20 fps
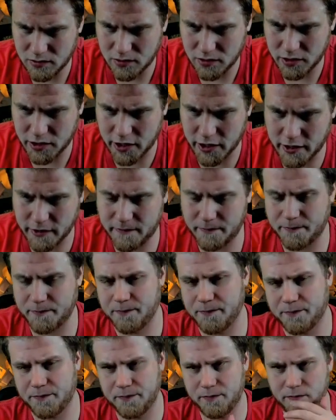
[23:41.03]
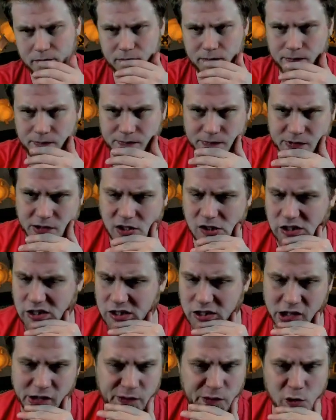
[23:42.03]
Okay. It's a
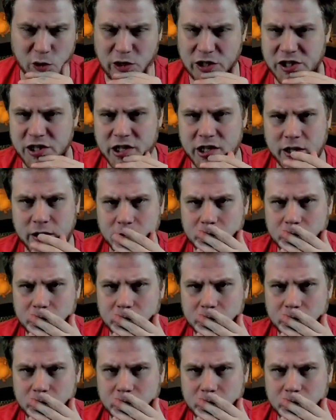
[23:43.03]
little unfortunate.